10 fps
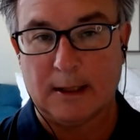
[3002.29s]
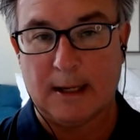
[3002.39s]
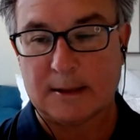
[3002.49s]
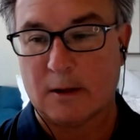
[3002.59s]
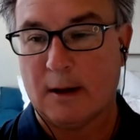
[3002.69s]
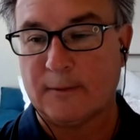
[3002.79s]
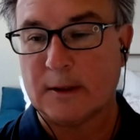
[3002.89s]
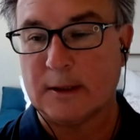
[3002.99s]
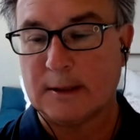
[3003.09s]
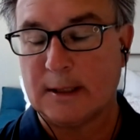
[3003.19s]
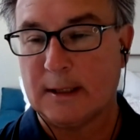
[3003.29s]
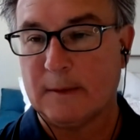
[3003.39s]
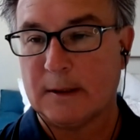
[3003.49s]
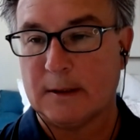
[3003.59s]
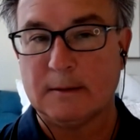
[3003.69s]
and hats off to the team
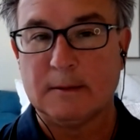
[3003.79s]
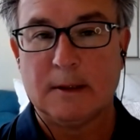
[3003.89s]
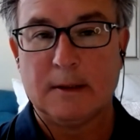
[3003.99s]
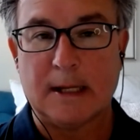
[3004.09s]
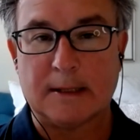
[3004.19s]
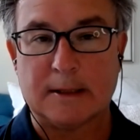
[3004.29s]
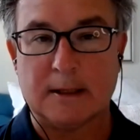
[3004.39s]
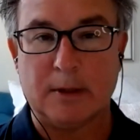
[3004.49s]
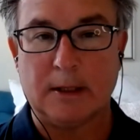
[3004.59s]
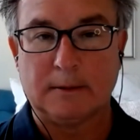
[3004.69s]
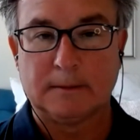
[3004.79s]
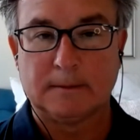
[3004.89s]
at the SMP.